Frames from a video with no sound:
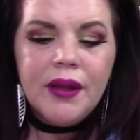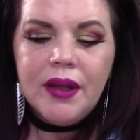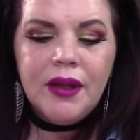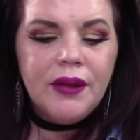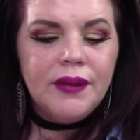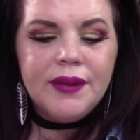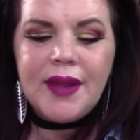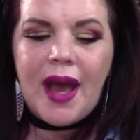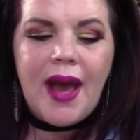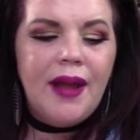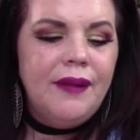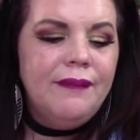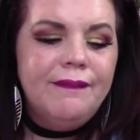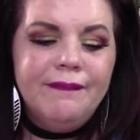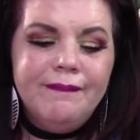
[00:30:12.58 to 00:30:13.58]
it's
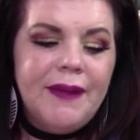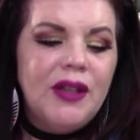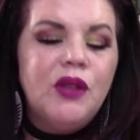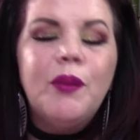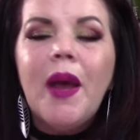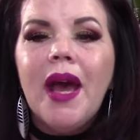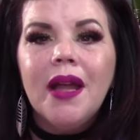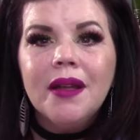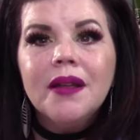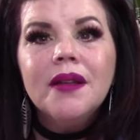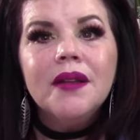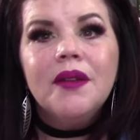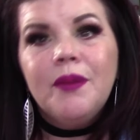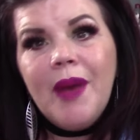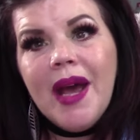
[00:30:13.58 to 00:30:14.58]
bad. It's bad.
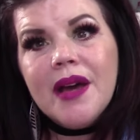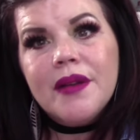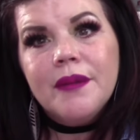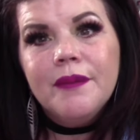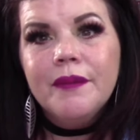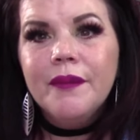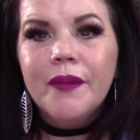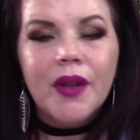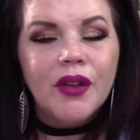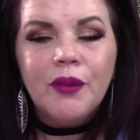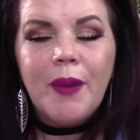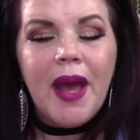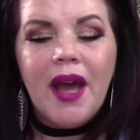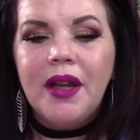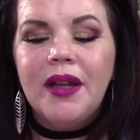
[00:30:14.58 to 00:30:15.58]
It's
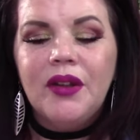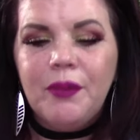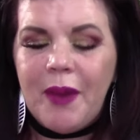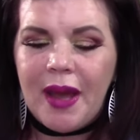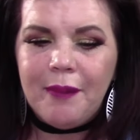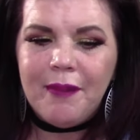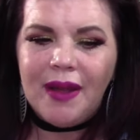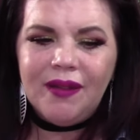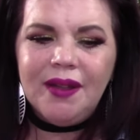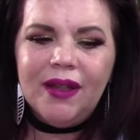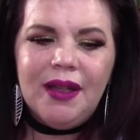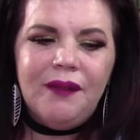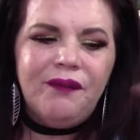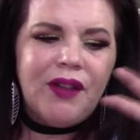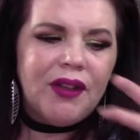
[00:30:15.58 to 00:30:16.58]
bad. It's bad
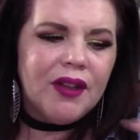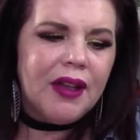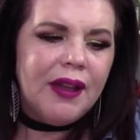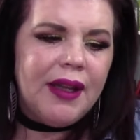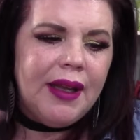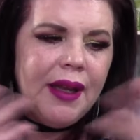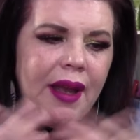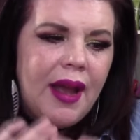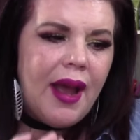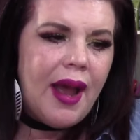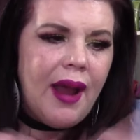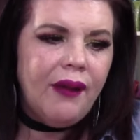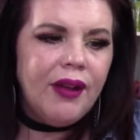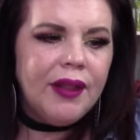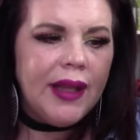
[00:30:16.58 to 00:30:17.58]
mentally, physically,
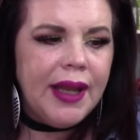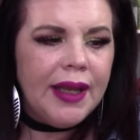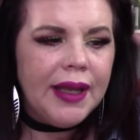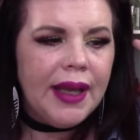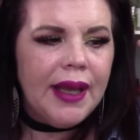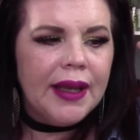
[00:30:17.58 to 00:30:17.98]
everything.